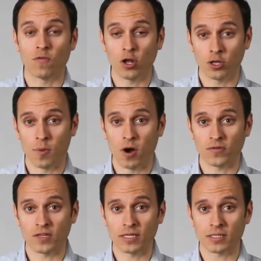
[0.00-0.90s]
volume
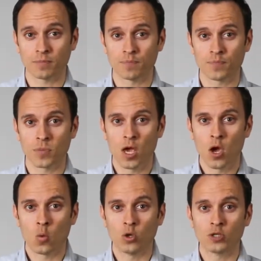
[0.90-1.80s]
offsets,
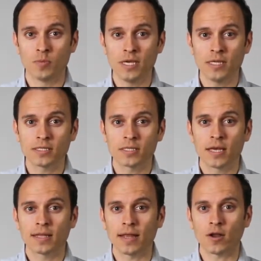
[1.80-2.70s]
which means
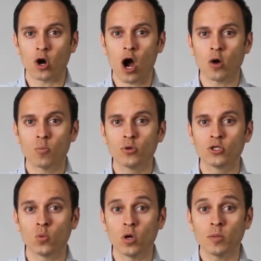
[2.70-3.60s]
that our outputs
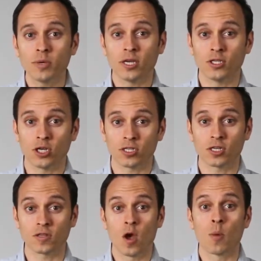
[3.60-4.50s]
will be adjusted